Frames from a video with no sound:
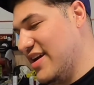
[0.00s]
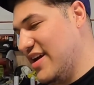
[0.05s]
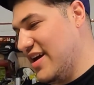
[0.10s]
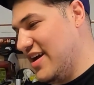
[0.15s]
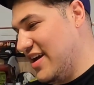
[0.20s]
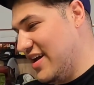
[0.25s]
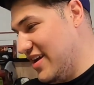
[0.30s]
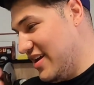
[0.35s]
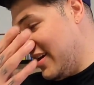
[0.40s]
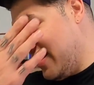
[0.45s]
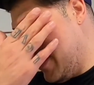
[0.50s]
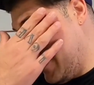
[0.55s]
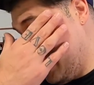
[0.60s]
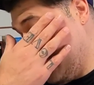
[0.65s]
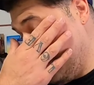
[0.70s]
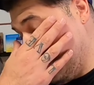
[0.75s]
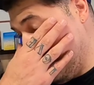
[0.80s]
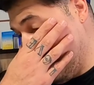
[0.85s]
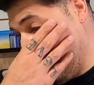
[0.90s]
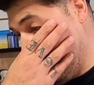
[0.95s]
And,
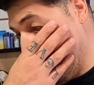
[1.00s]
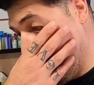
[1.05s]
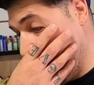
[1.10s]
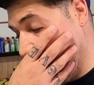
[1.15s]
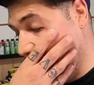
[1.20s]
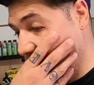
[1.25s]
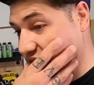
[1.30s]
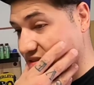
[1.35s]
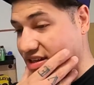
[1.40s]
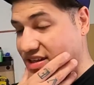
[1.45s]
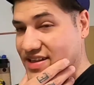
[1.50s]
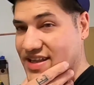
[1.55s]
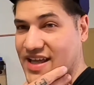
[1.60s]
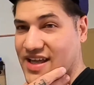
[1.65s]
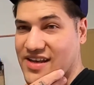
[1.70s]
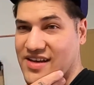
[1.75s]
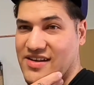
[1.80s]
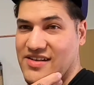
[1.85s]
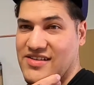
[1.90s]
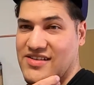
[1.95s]
but I was like,
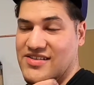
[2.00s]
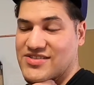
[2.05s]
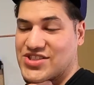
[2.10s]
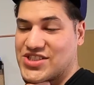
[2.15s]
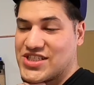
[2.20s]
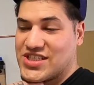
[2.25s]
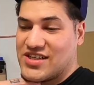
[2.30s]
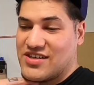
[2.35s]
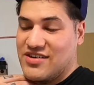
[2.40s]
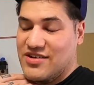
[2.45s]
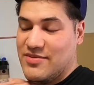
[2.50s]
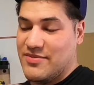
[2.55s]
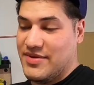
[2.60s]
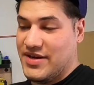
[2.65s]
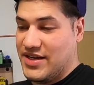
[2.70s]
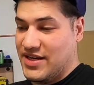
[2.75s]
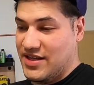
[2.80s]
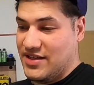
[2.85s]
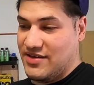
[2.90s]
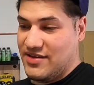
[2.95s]
that is a shitload of
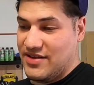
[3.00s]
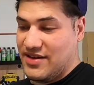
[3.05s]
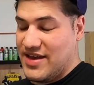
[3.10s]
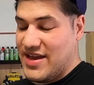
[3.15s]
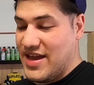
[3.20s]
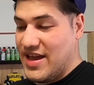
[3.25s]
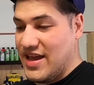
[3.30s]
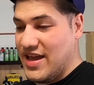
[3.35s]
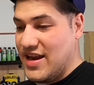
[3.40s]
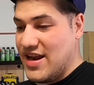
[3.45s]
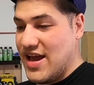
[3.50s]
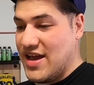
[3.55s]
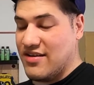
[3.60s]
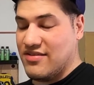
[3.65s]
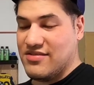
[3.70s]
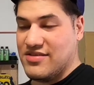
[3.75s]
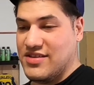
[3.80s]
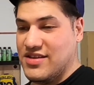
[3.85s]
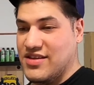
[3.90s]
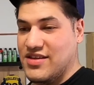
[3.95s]
money. And I
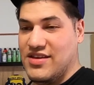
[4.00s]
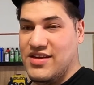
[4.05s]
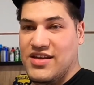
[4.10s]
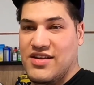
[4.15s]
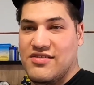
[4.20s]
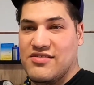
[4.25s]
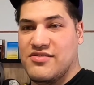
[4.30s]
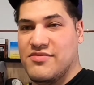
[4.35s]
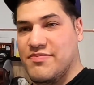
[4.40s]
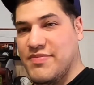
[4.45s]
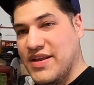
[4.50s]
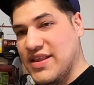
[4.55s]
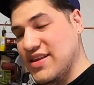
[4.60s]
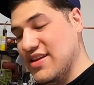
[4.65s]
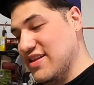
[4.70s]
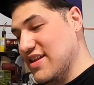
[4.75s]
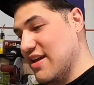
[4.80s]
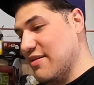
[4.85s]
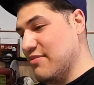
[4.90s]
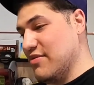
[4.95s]
don't see the need of
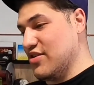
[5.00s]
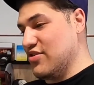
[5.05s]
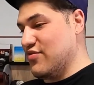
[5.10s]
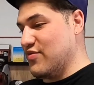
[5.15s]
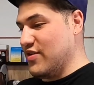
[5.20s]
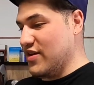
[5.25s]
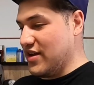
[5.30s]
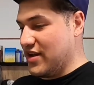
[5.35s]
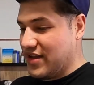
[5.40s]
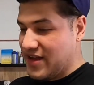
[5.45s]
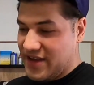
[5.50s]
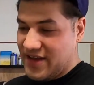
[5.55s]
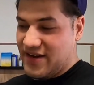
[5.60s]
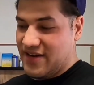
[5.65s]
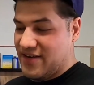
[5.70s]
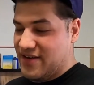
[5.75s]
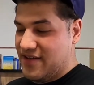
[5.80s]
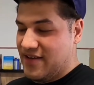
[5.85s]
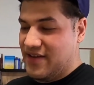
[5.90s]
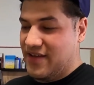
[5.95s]
spending that much for a
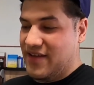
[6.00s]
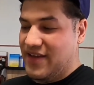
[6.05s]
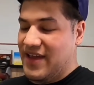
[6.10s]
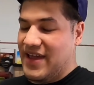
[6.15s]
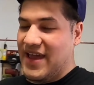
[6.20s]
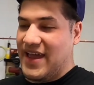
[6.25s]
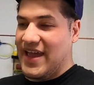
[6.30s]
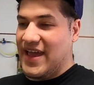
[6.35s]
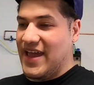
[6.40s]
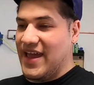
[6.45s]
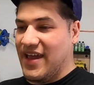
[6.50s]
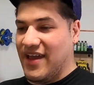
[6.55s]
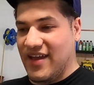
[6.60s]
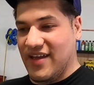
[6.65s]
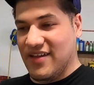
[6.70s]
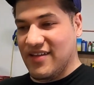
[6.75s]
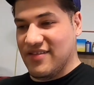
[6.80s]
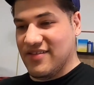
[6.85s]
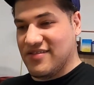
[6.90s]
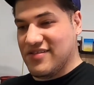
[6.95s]
gun.
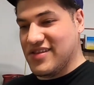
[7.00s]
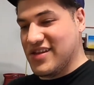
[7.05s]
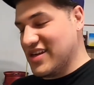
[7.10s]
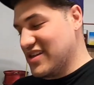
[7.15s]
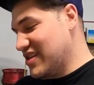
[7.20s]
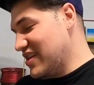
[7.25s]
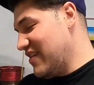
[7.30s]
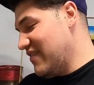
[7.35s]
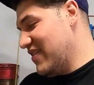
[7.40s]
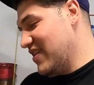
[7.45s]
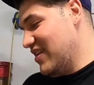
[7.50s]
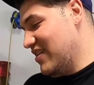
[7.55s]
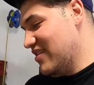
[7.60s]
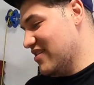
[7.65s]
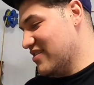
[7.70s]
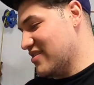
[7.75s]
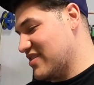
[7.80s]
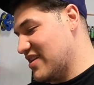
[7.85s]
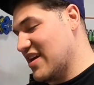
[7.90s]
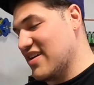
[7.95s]
And 6, 7
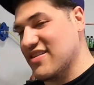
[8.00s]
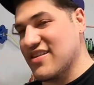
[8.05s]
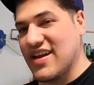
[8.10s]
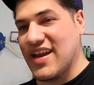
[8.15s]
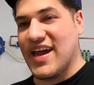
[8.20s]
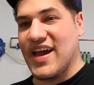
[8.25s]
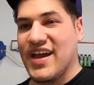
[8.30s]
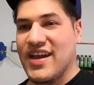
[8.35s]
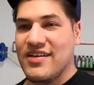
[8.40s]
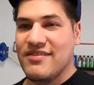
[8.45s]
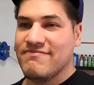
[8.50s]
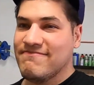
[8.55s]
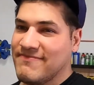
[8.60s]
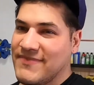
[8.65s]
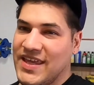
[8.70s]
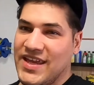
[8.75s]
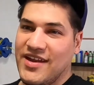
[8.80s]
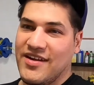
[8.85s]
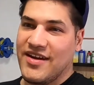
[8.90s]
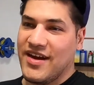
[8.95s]
years down the line,
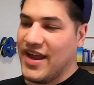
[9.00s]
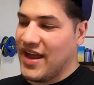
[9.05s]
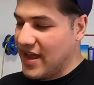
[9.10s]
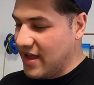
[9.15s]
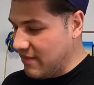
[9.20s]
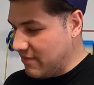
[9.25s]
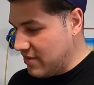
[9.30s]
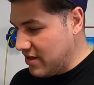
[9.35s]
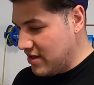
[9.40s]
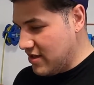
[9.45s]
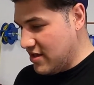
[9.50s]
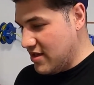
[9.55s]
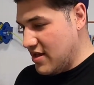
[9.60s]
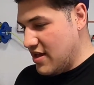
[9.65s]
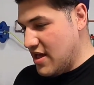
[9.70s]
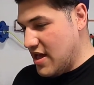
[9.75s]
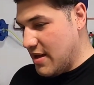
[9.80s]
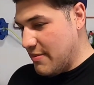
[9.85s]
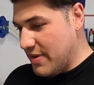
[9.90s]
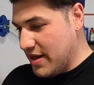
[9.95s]
here I am,
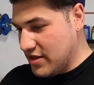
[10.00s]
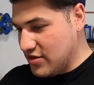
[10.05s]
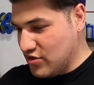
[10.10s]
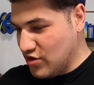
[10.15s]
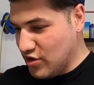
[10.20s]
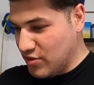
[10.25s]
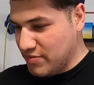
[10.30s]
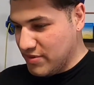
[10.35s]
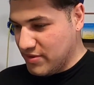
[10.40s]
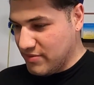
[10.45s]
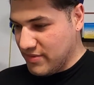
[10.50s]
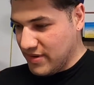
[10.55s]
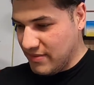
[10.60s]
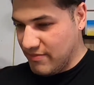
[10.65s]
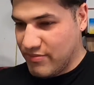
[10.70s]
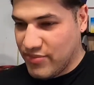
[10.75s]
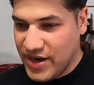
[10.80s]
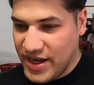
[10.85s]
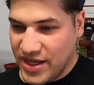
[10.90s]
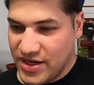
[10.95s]
about to open my
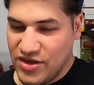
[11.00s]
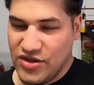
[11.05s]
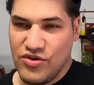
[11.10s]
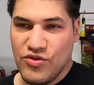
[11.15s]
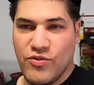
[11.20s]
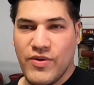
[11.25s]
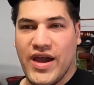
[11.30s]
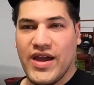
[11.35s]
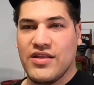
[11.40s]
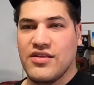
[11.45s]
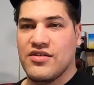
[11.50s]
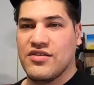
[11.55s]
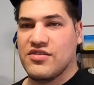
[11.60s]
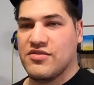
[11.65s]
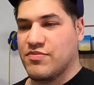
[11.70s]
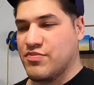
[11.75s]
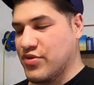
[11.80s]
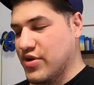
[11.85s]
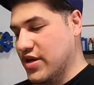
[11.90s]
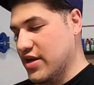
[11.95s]
brand new Wagner
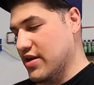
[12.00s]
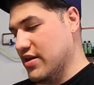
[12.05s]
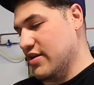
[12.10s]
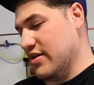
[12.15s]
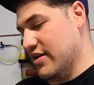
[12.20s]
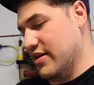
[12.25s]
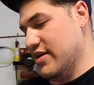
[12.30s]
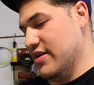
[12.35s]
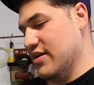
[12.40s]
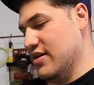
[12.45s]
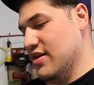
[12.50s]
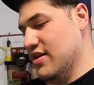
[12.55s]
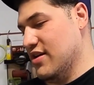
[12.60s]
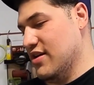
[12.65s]
Sprint gun.